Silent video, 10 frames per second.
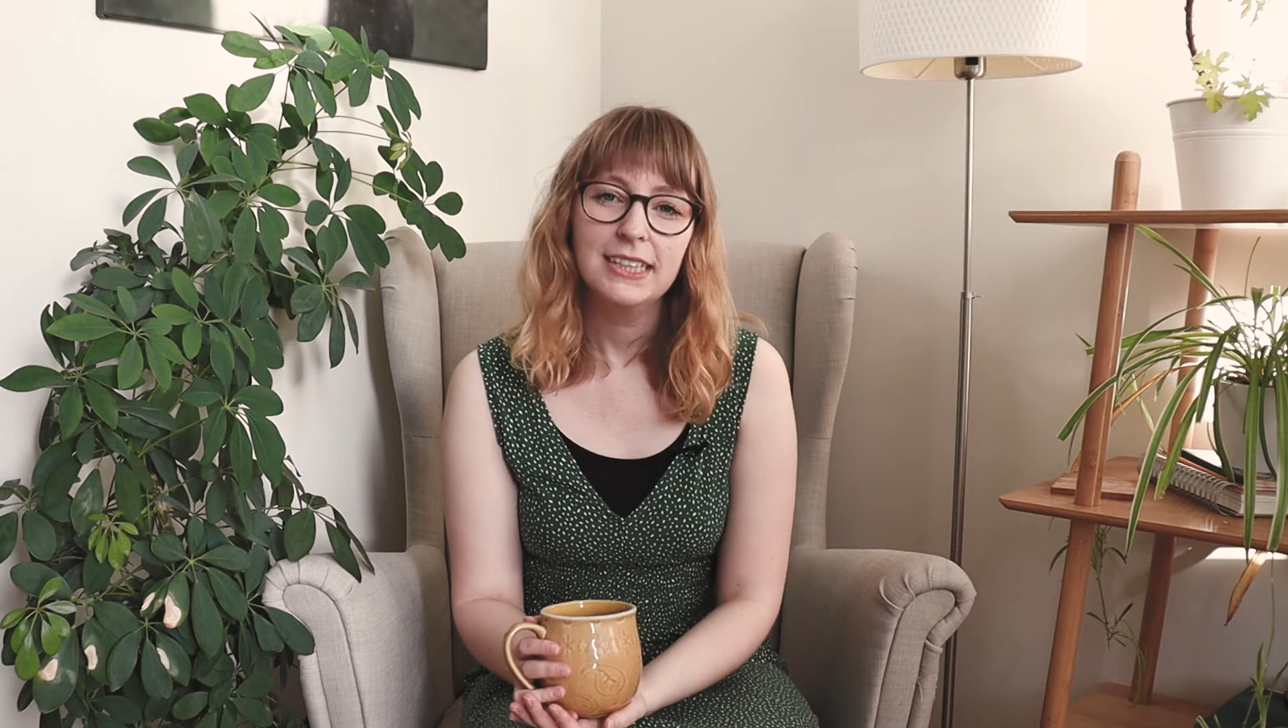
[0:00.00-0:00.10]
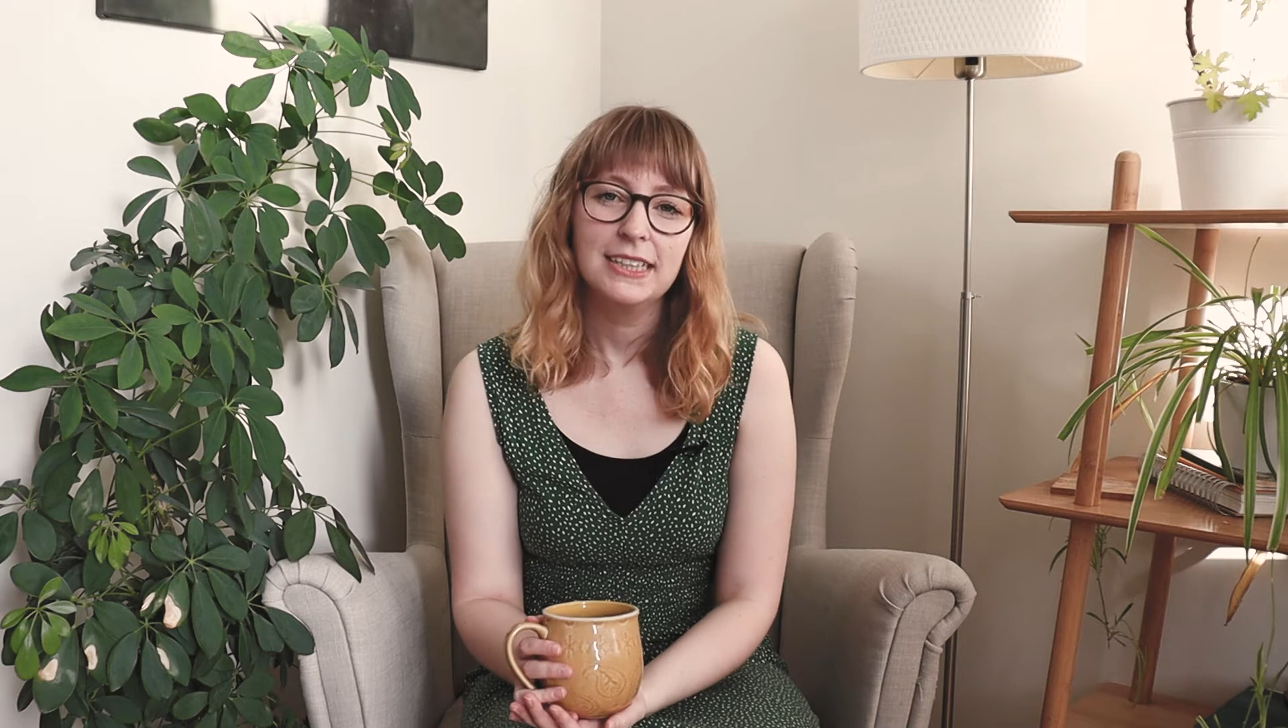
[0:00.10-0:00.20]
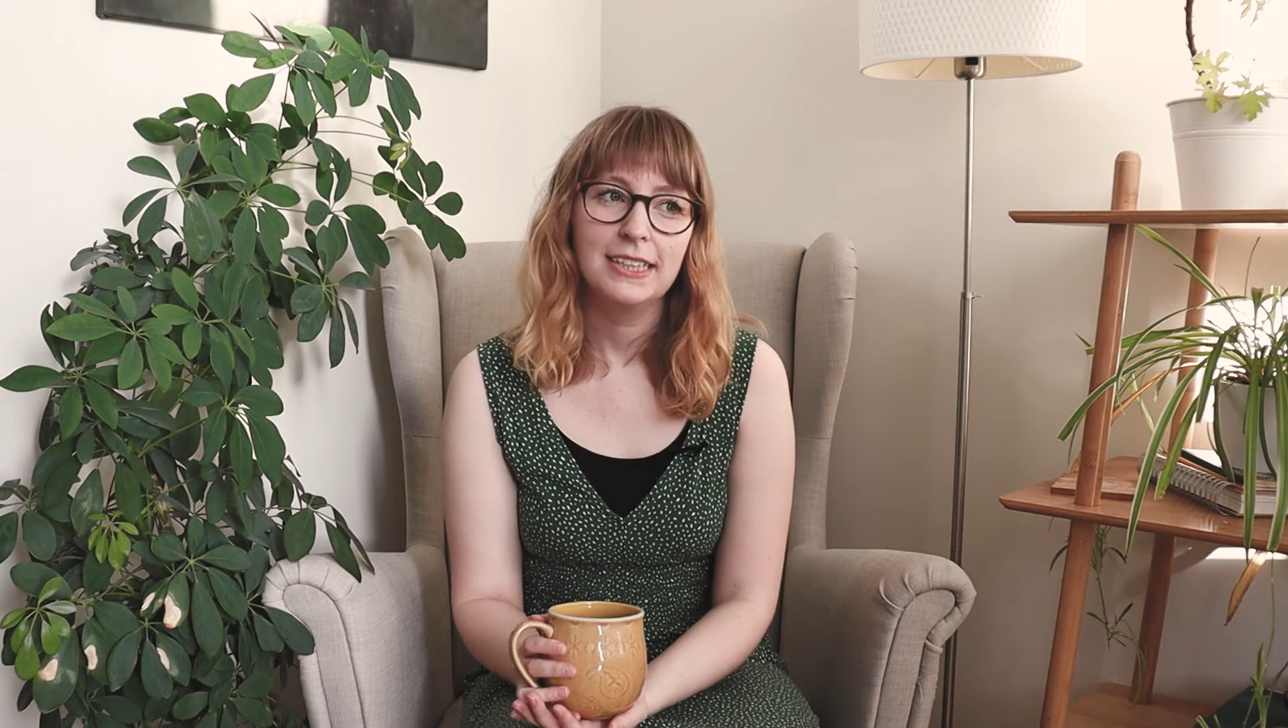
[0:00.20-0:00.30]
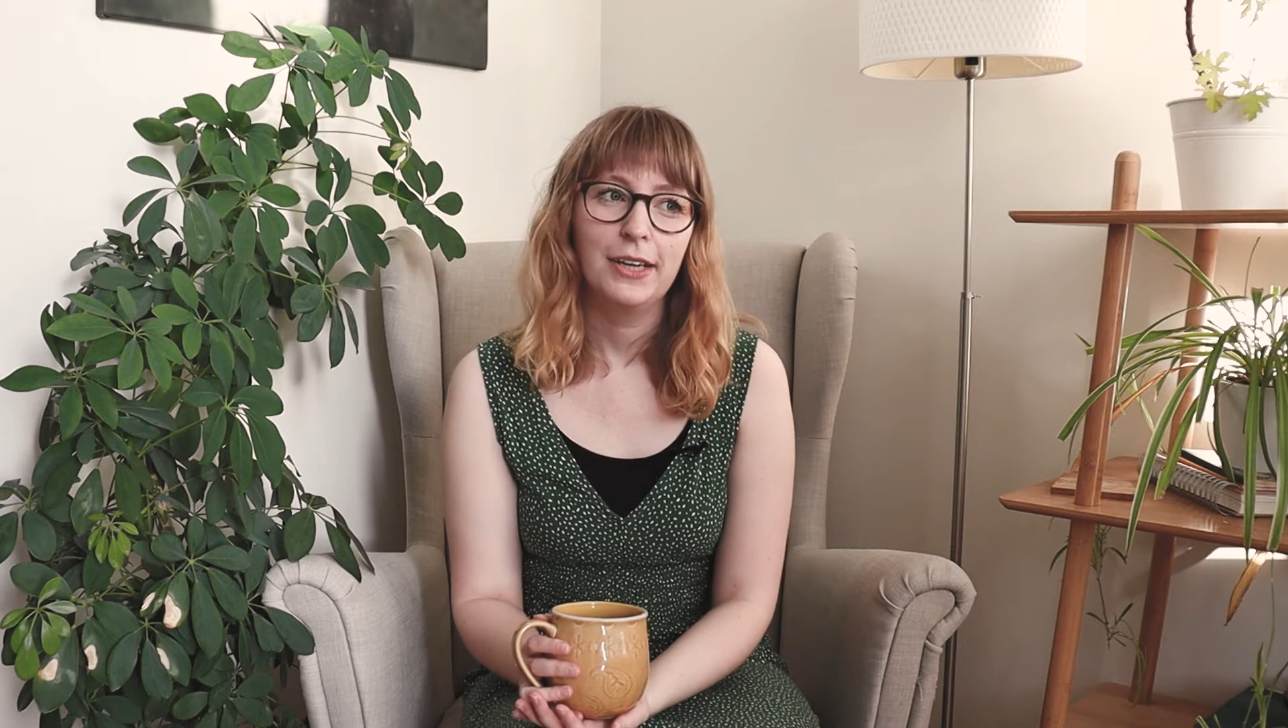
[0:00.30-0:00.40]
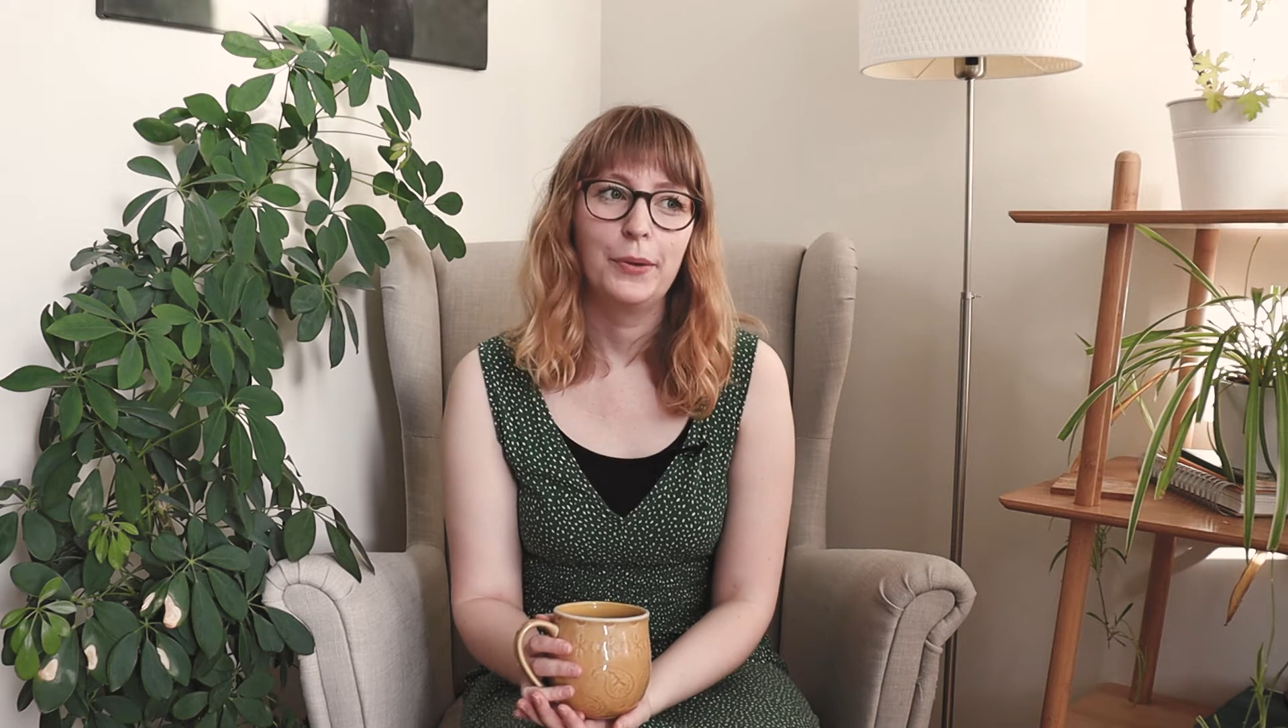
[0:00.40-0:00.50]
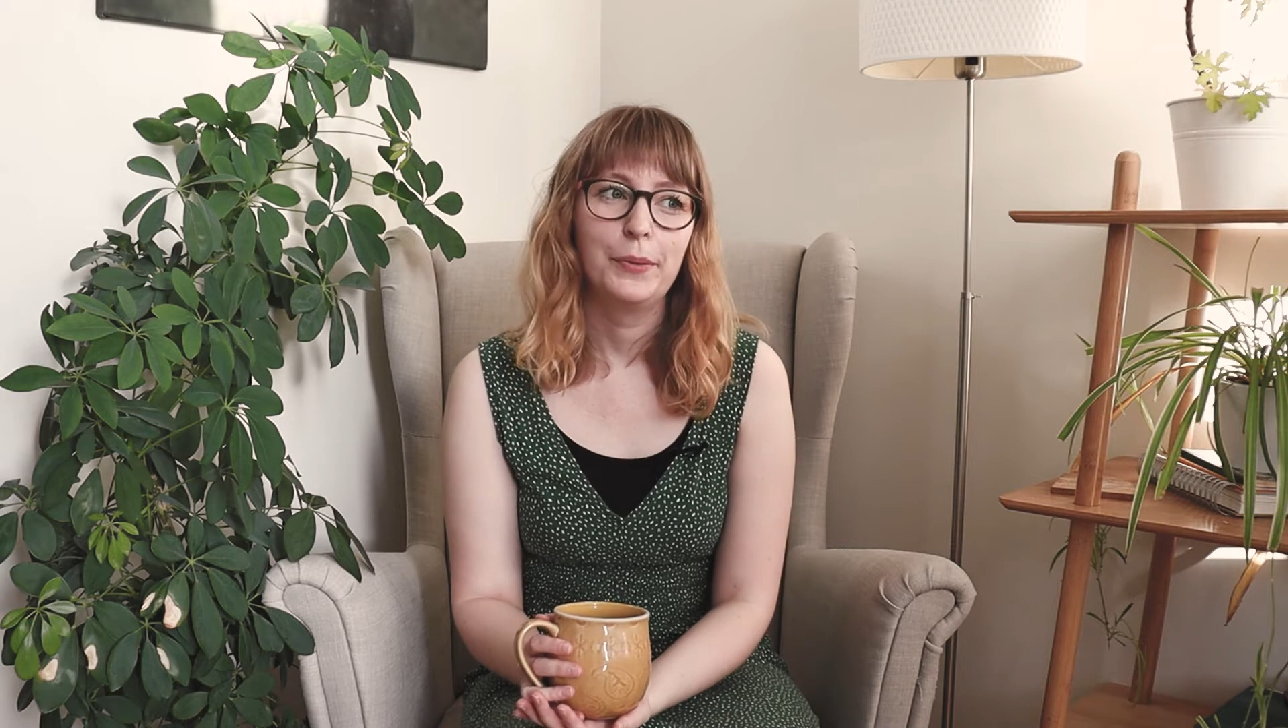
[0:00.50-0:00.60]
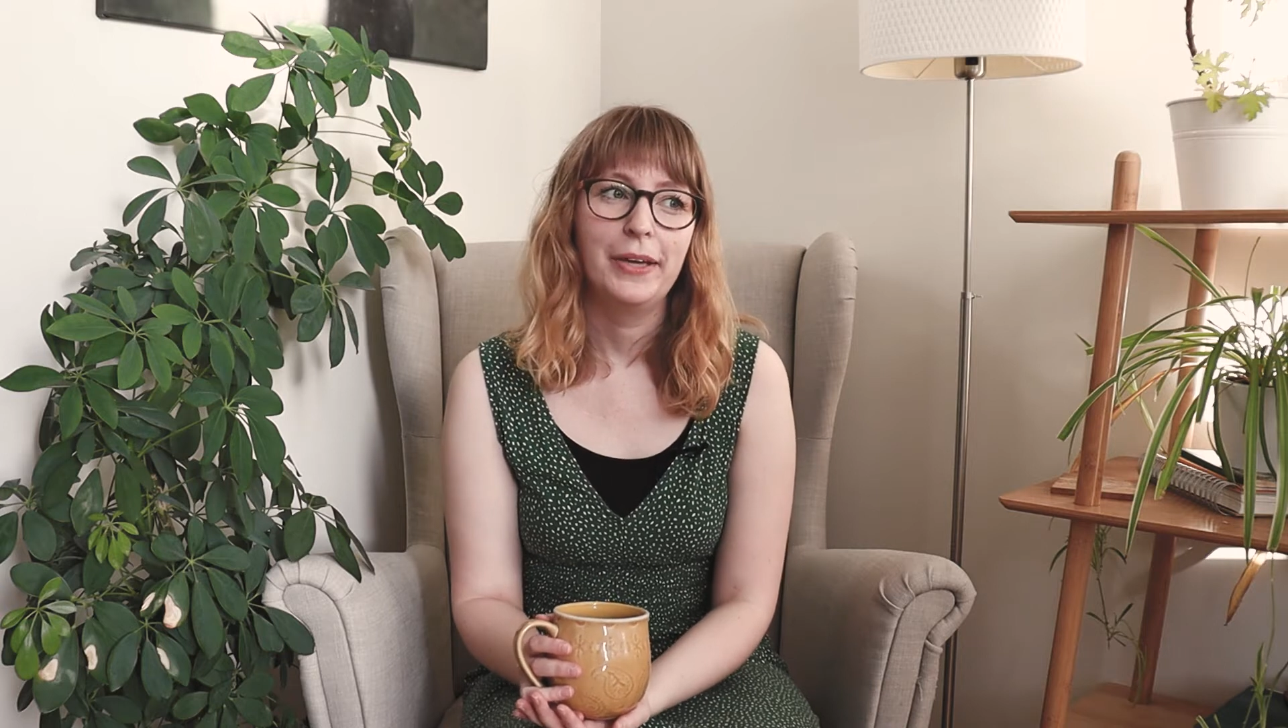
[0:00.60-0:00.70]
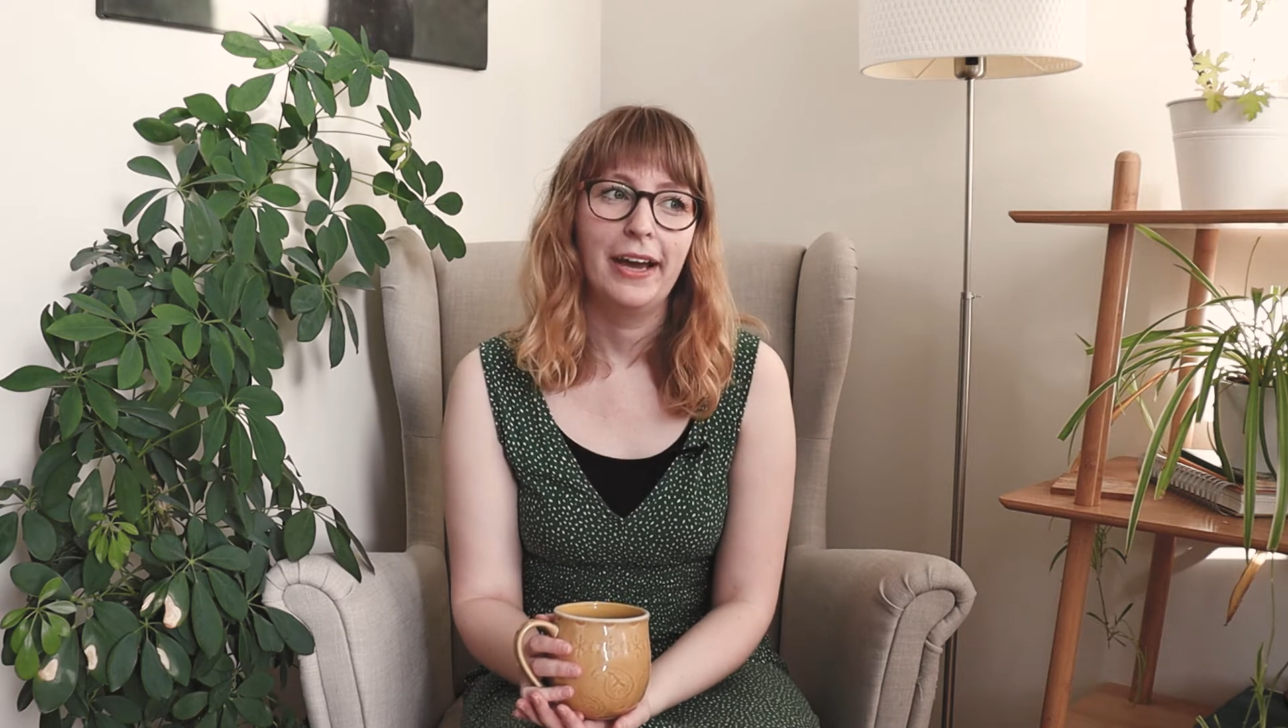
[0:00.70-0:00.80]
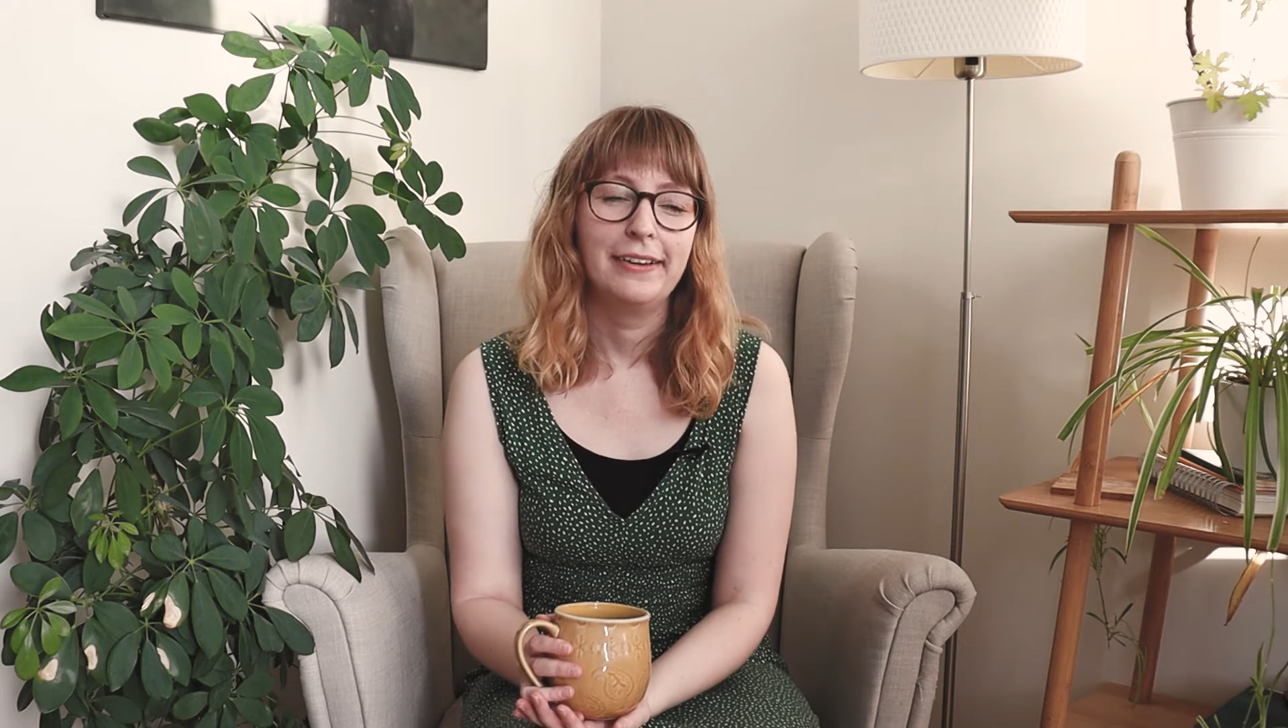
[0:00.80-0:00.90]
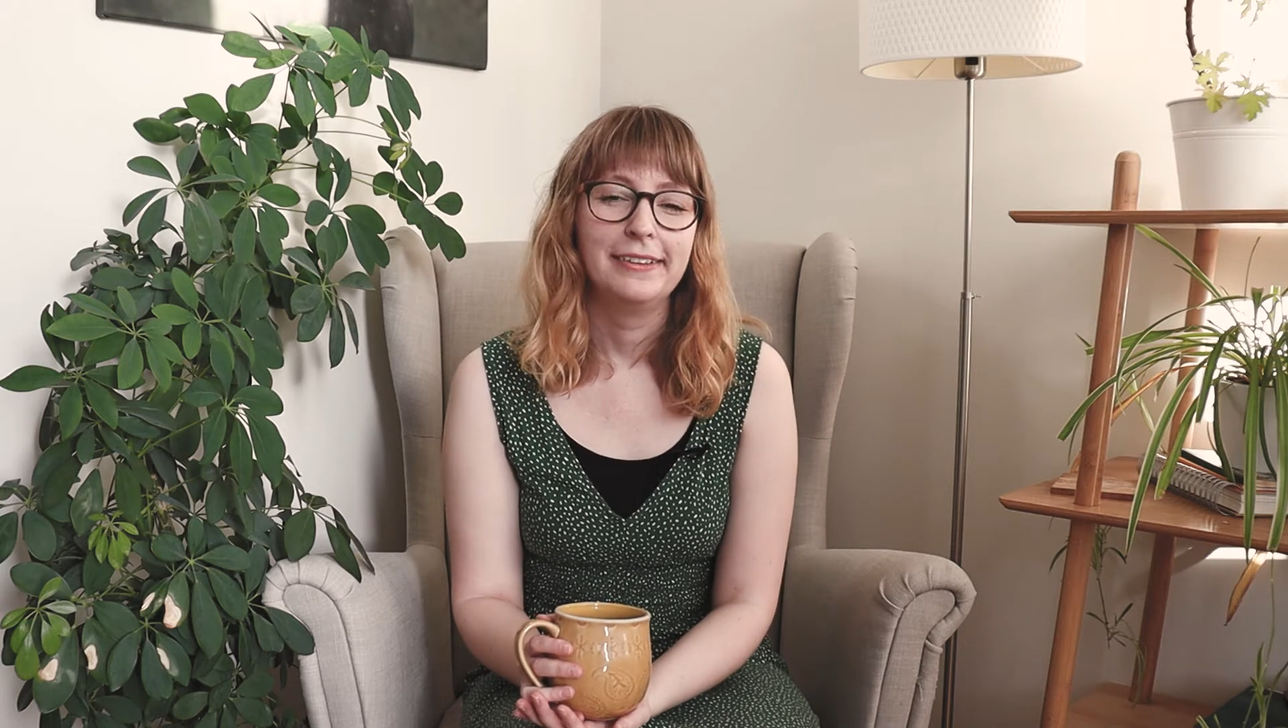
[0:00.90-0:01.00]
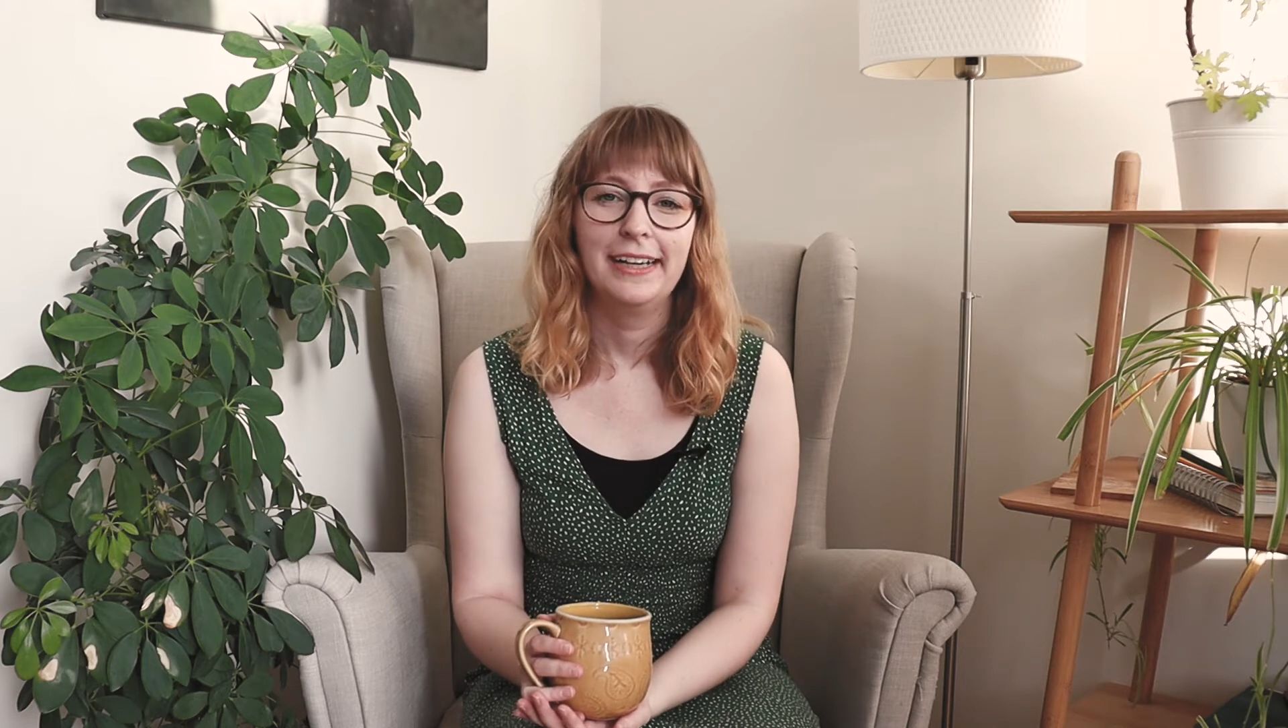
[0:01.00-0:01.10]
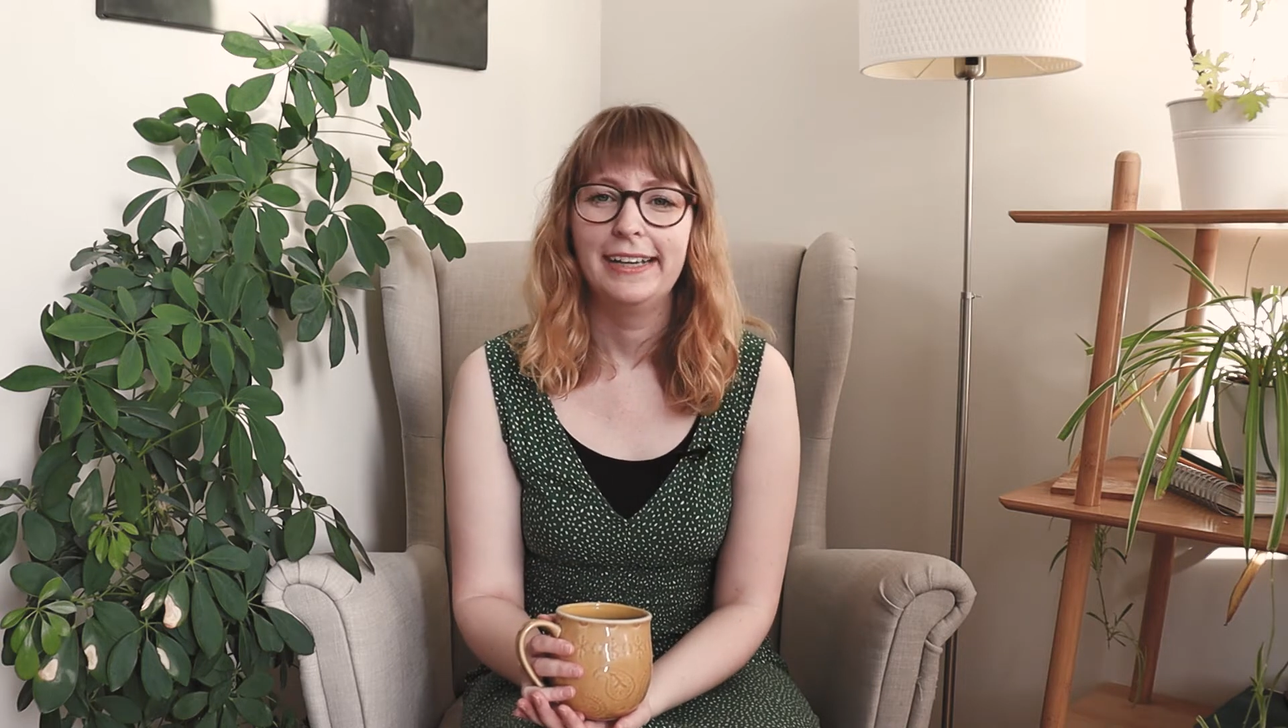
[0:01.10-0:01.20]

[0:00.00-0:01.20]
So yeah,